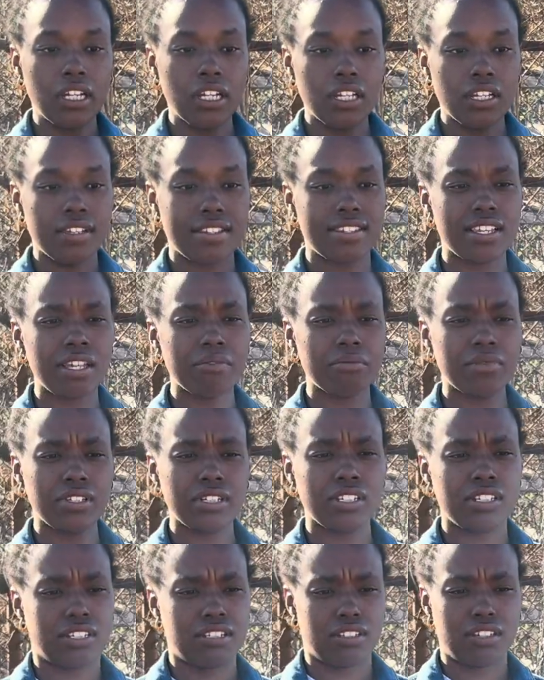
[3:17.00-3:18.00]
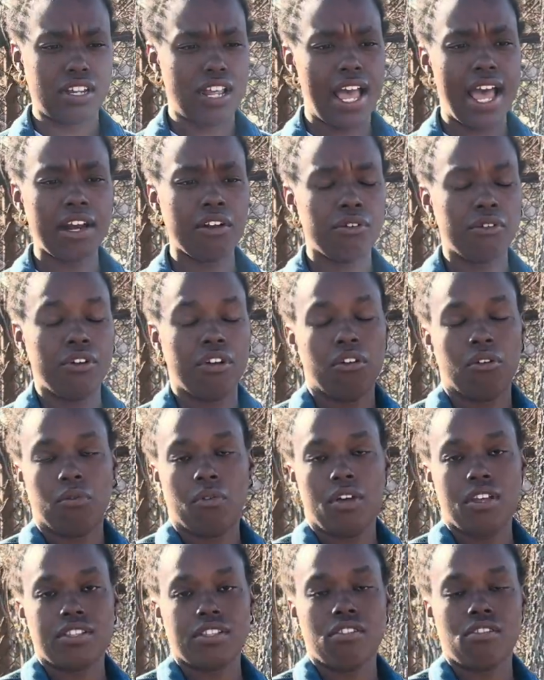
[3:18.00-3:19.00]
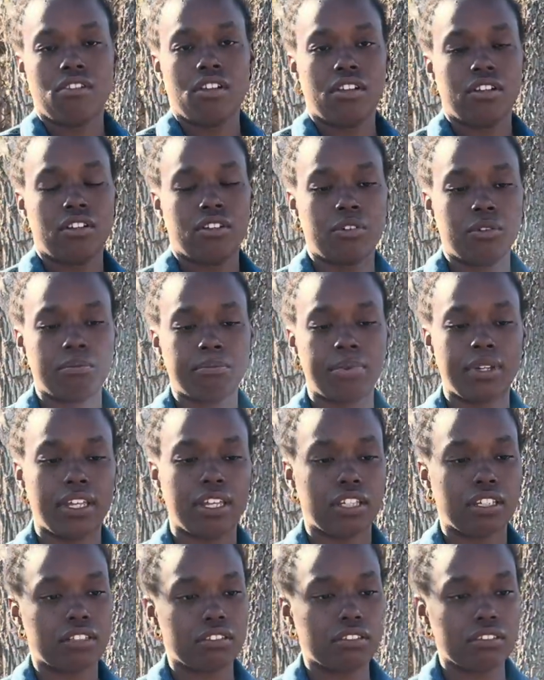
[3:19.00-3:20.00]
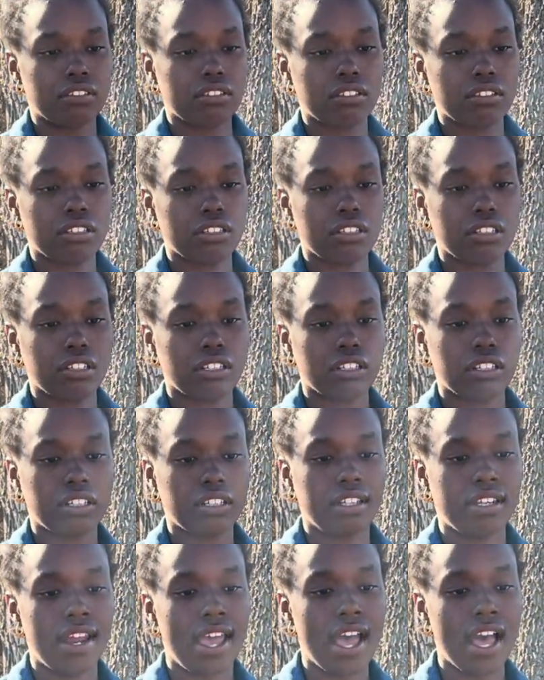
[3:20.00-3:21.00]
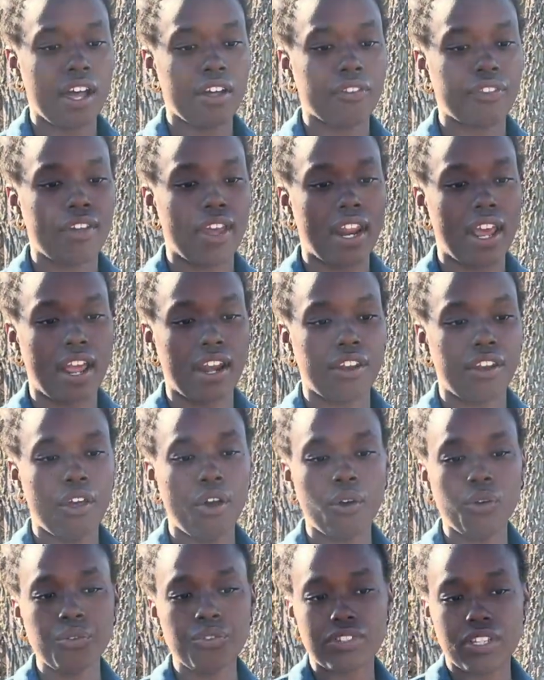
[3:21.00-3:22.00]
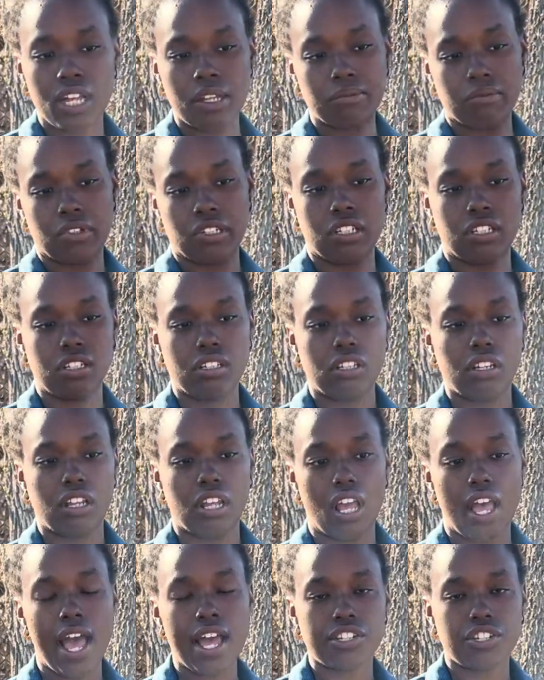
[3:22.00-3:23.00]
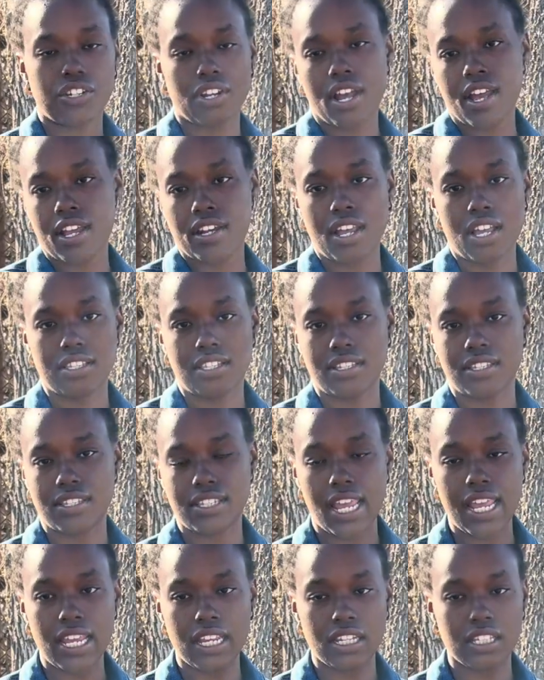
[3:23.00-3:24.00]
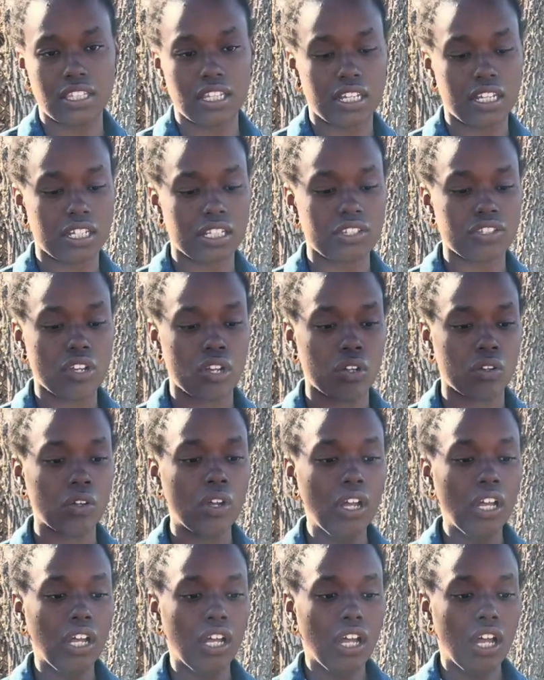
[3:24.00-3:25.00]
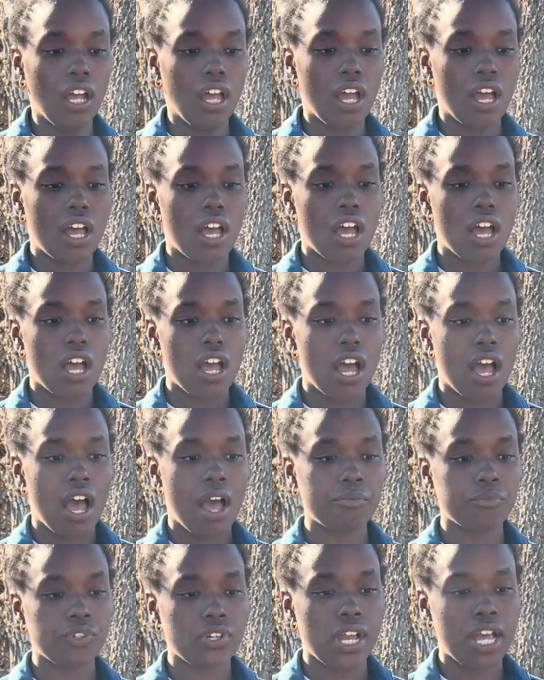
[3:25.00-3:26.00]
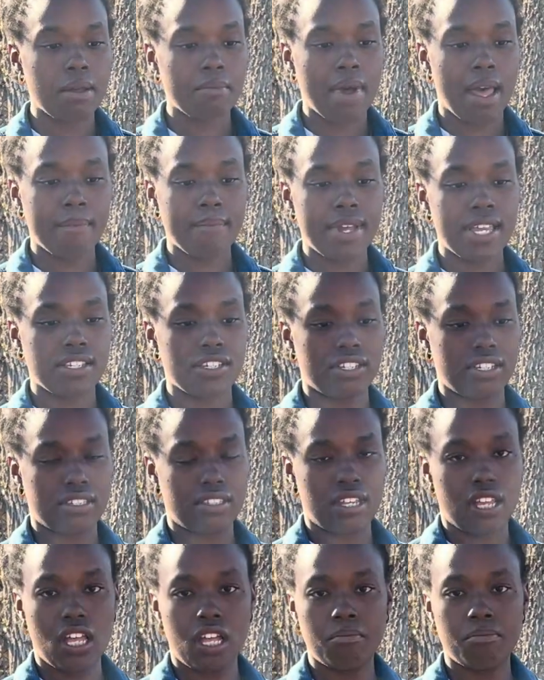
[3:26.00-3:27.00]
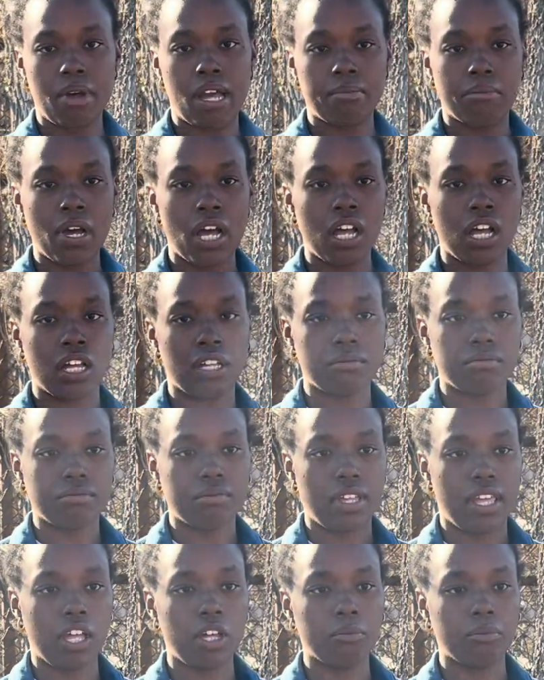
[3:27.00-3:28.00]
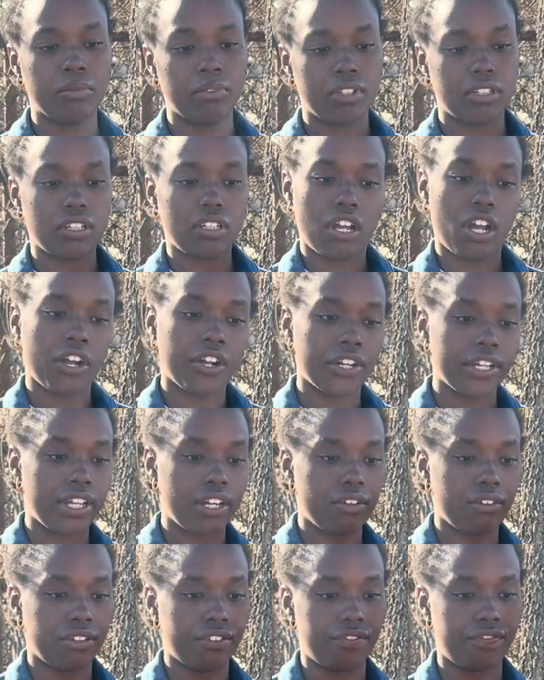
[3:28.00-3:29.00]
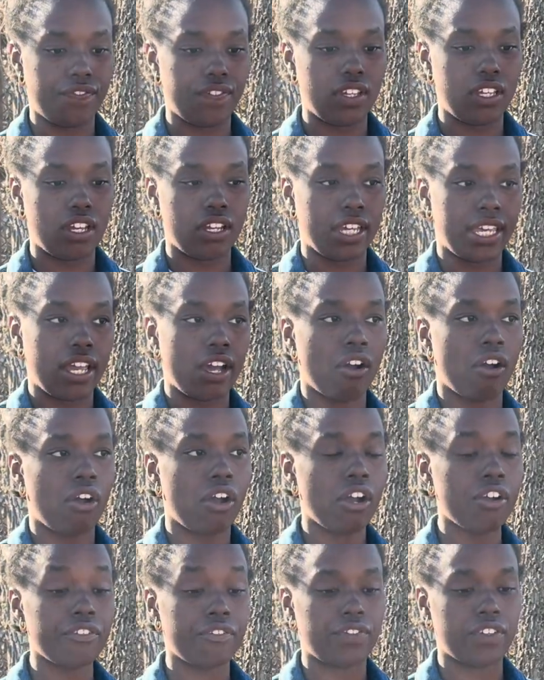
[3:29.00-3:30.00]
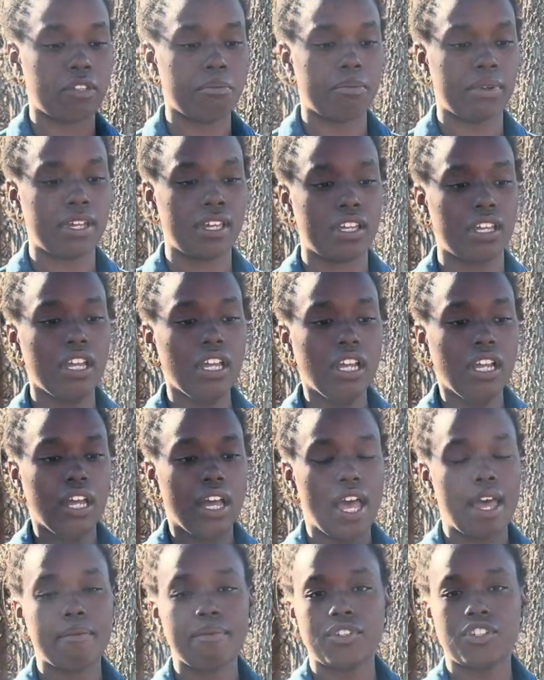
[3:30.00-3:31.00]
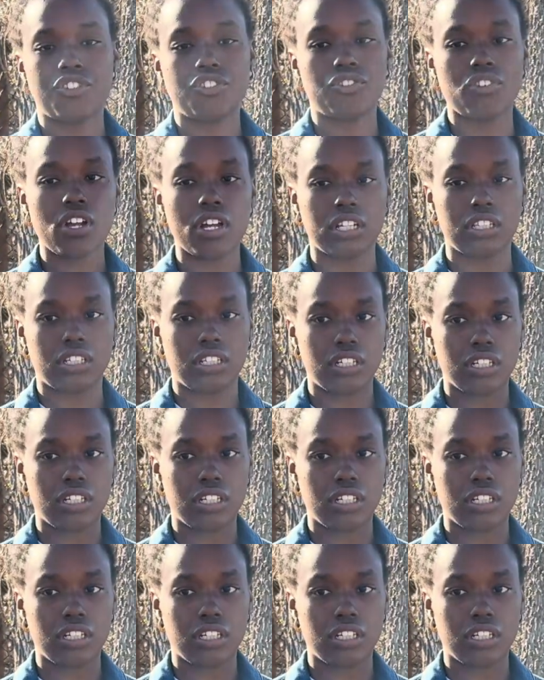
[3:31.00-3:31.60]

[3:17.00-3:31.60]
something, I don't know what's going on, but now that I know something, I try not to say anything. So I'm trying my best just to help my mom, help her get on her feet. But I've been struggling